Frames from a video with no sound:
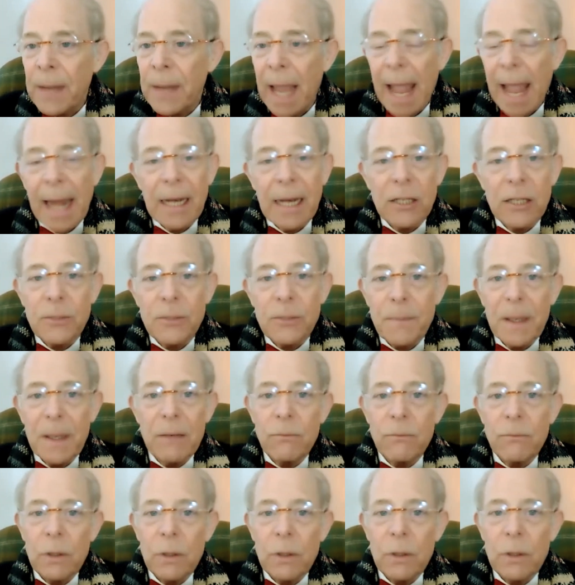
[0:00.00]
And it's
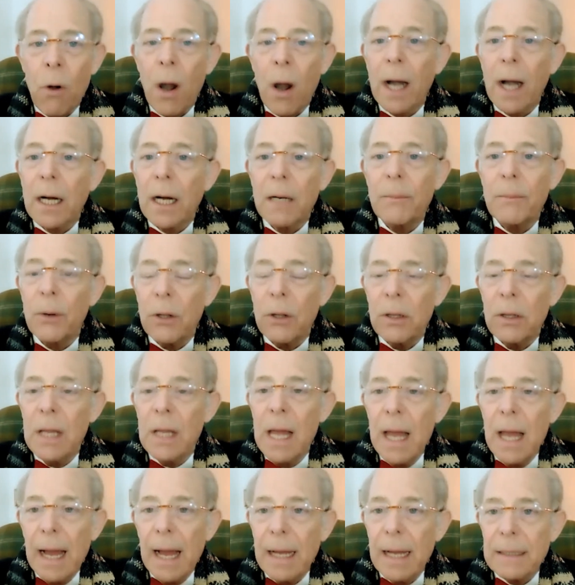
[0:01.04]
been remarkable
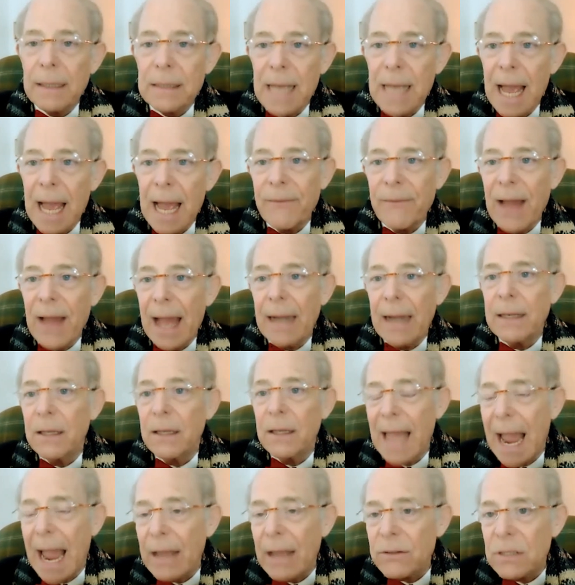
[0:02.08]
to have had
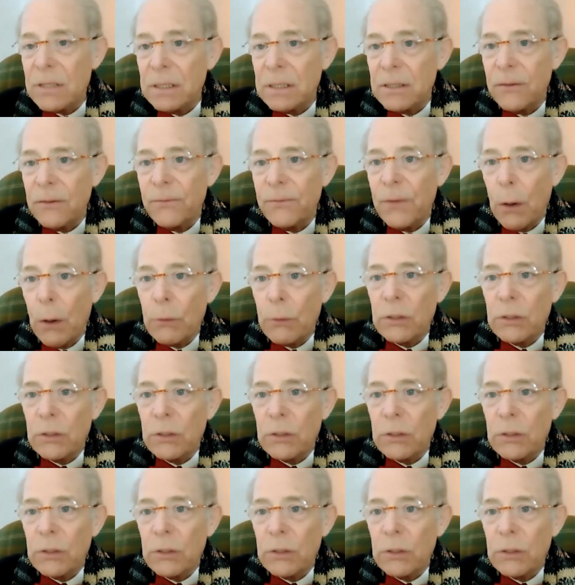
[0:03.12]
thousands of folks